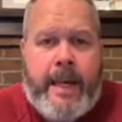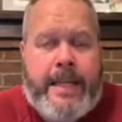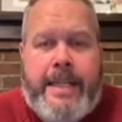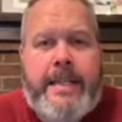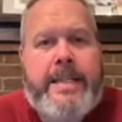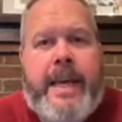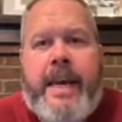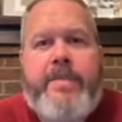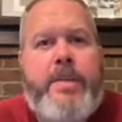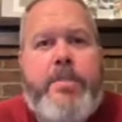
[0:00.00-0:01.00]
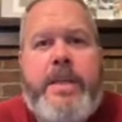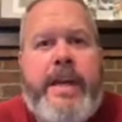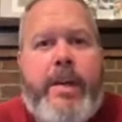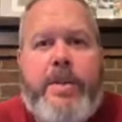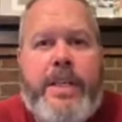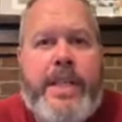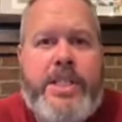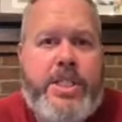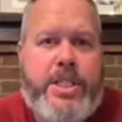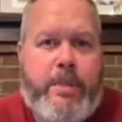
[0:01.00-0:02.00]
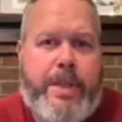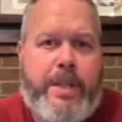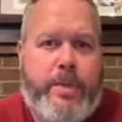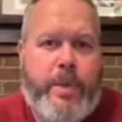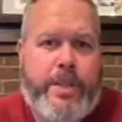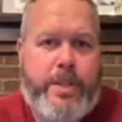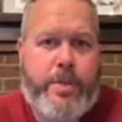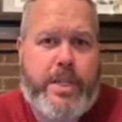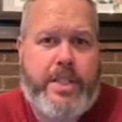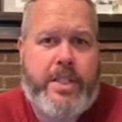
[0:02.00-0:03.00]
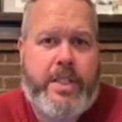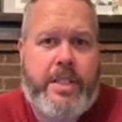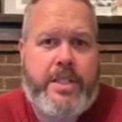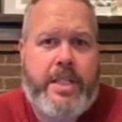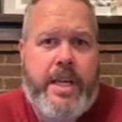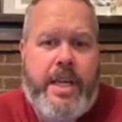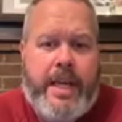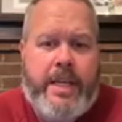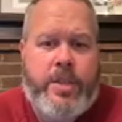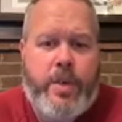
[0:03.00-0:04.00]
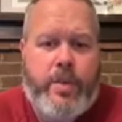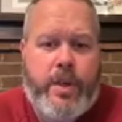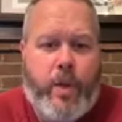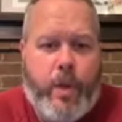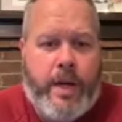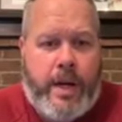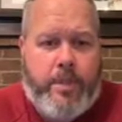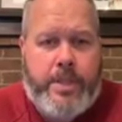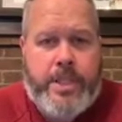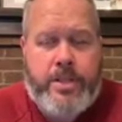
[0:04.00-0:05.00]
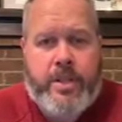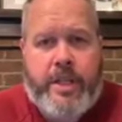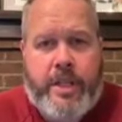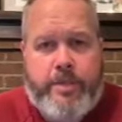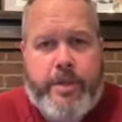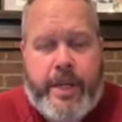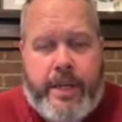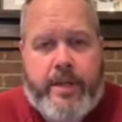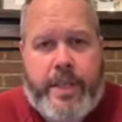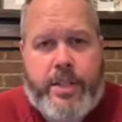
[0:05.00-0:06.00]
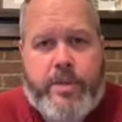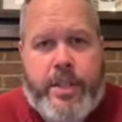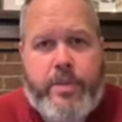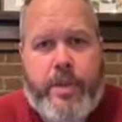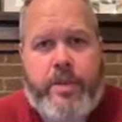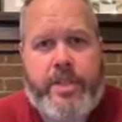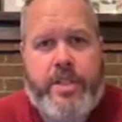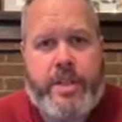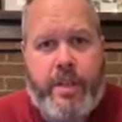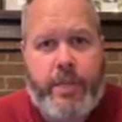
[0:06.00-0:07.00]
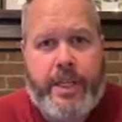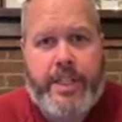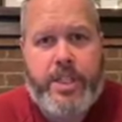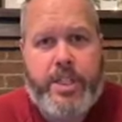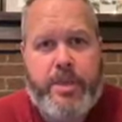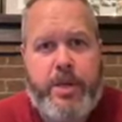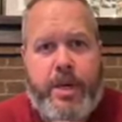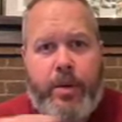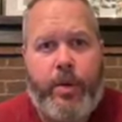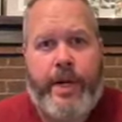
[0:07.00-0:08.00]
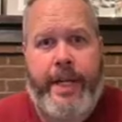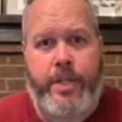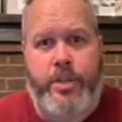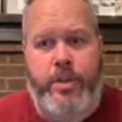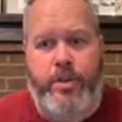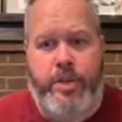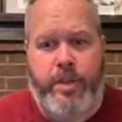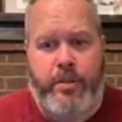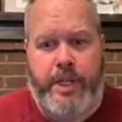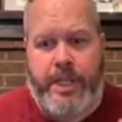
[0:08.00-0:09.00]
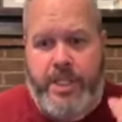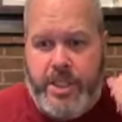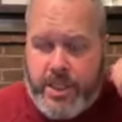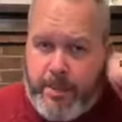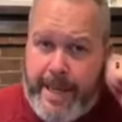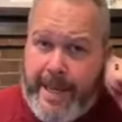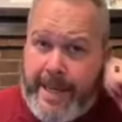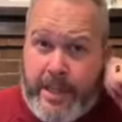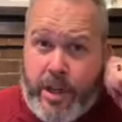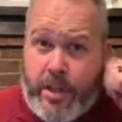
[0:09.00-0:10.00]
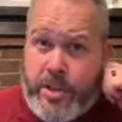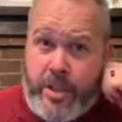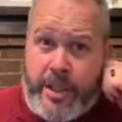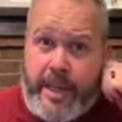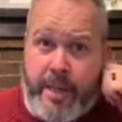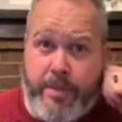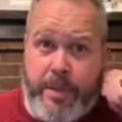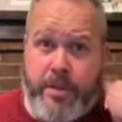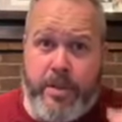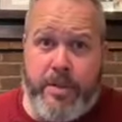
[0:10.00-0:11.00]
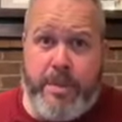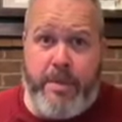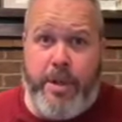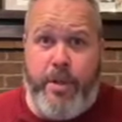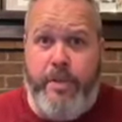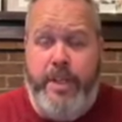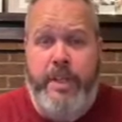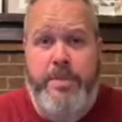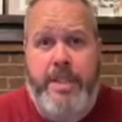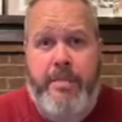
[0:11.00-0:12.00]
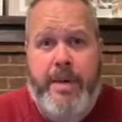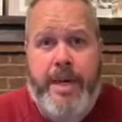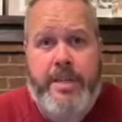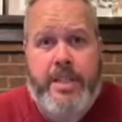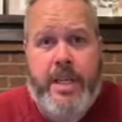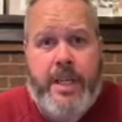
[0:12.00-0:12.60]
It doesn't have to be that relationship that is what the stress is. And so the core competencies are going to help you handle that stress, whether it's the relationship or external to the relationship. It's also going to help you to be able to overcome setbacks.